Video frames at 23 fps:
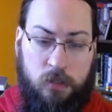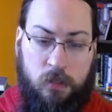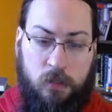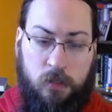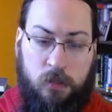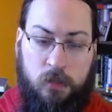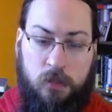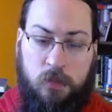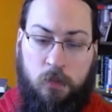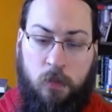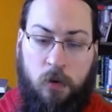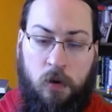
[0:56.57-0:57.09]
and
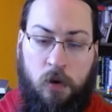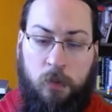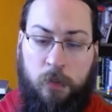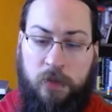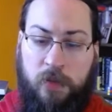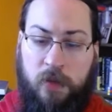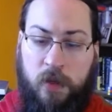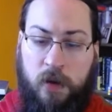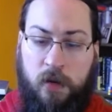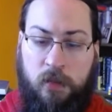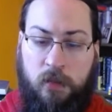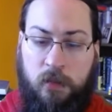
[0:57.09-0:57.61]
the small,
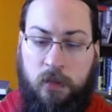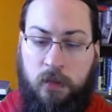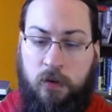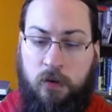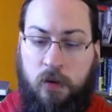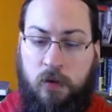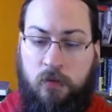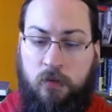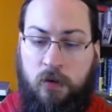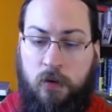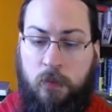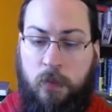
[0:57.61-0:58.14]
pathetic litter
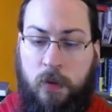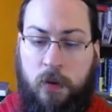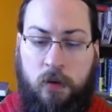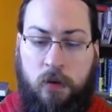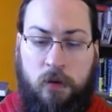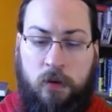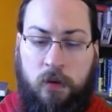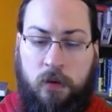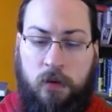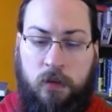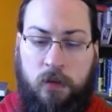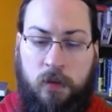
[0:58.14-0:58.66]
of her
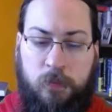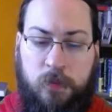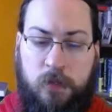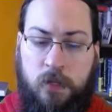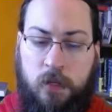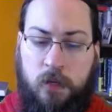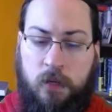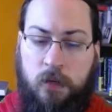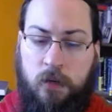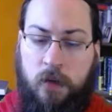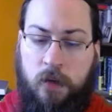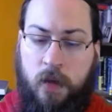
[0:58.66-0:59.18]
mirror and
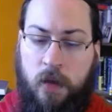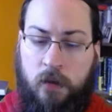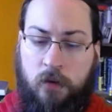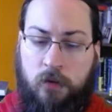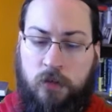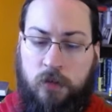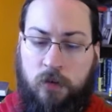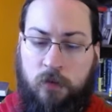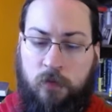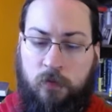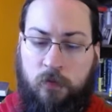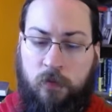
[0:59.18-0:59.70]
lipstick and
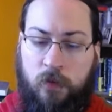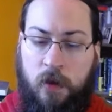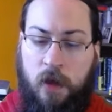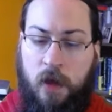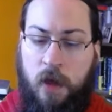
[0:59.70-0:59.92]
handkerchief,